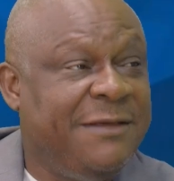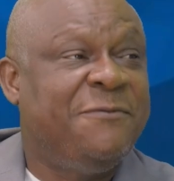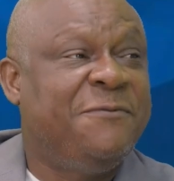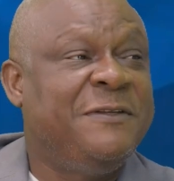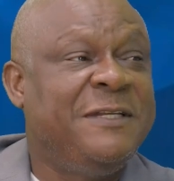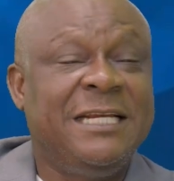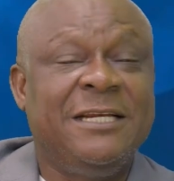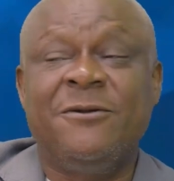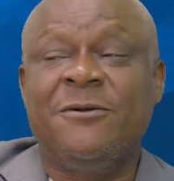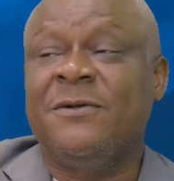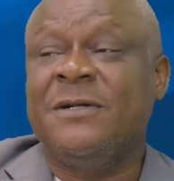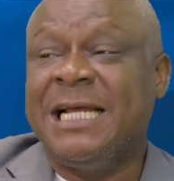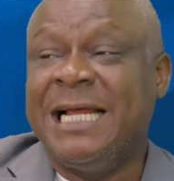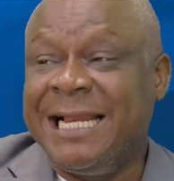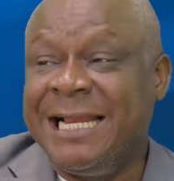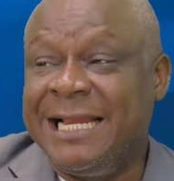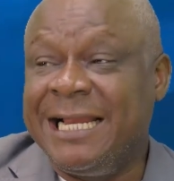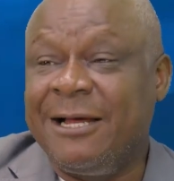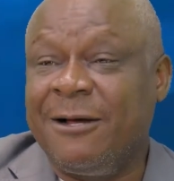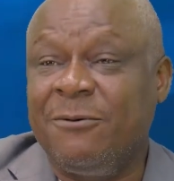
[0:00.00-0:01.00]
if they don't
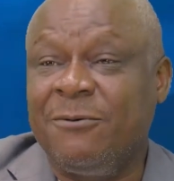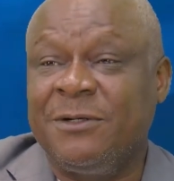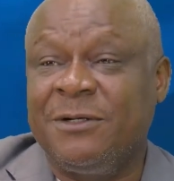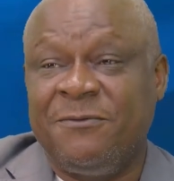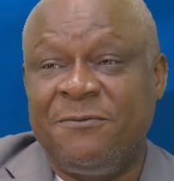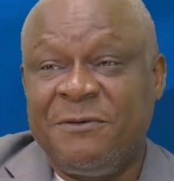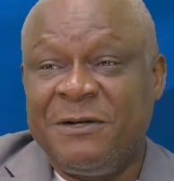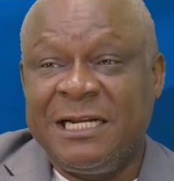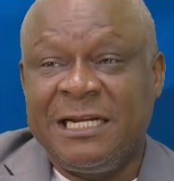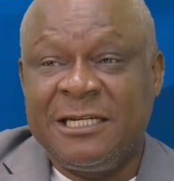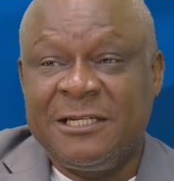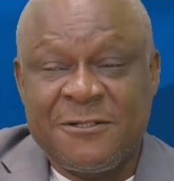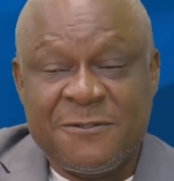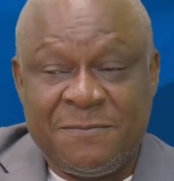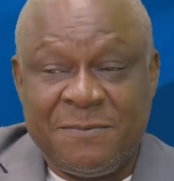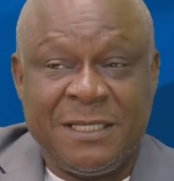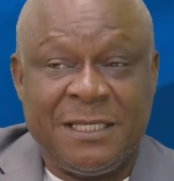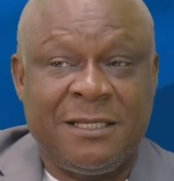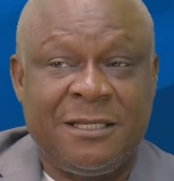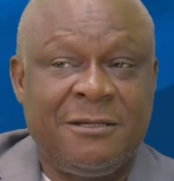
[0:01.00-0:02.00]
allow the
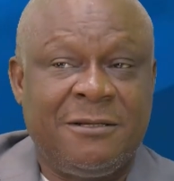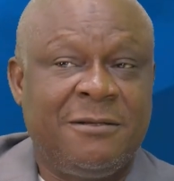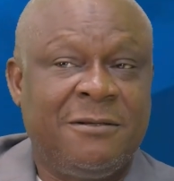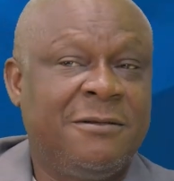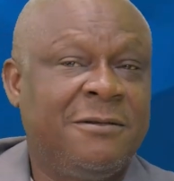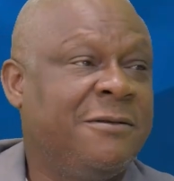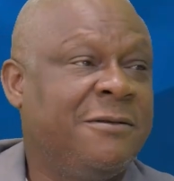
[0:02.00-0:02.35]
finance bill.